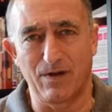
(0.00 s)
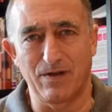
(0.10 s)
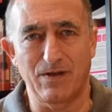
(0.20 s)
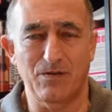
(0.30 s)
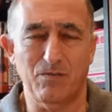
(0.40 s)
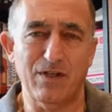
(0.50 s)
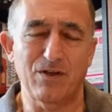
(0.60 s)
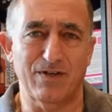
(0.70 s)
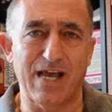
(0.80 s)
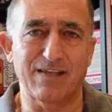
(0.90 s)
And when
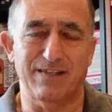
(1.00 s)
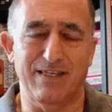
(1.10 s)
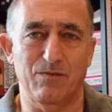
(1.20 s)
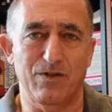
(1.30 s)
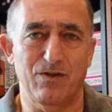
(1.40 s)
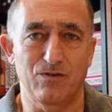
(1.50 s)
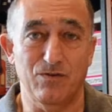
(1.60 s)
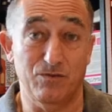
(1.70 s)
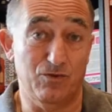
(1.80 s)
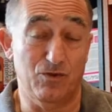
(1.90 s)
you're an athlete, when
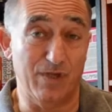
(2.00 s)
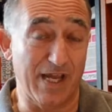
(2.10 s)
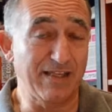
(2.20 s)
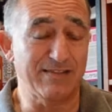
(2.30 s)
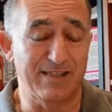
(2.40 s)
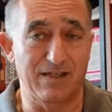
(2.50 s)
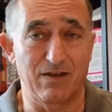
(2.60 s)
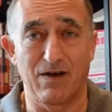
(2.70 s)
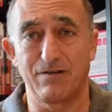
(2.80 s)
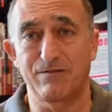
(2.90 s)
you're doing anything in
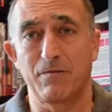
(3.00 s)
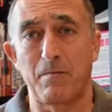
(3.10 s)
life,